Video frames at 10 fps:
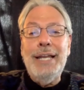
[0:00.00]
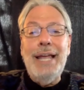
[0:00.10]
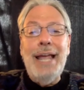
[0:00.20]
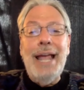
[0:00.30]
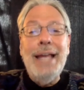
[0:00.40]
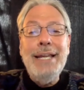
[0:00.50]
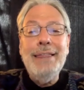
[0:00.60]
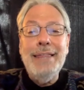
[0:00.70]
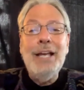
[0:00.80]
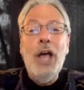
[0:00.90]

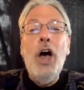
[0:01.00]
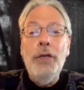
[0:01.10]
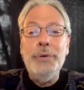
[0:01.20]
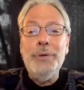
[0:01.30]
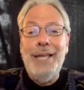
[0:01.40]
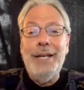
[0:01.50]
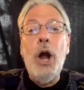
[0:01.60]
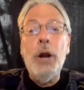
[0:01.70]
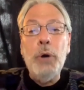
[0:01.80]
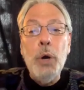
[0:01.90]
anything other than
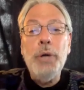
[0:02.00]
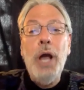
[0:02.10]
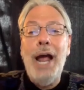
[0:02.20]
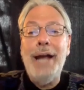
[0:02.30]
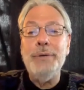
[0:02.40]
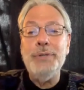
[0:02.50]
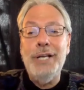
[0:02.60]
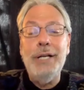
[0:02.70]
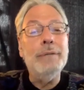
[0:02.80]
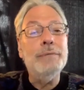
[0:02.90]
our own higher
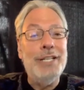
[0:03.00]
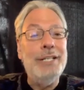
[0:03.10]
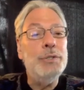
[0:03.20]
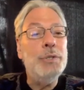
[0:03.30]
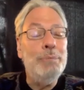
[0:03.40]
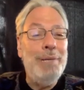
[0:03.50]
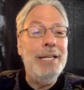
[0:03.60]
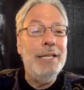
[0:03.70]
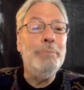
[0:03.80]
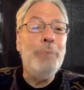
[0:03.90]
selves into
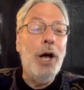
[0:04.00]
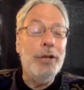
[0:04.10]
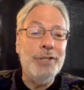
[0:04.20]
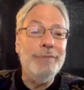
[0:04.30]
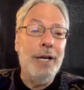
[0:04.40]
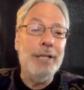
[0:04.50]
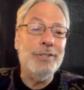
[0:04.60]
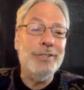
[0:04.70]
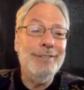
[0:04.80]
being the boss of us.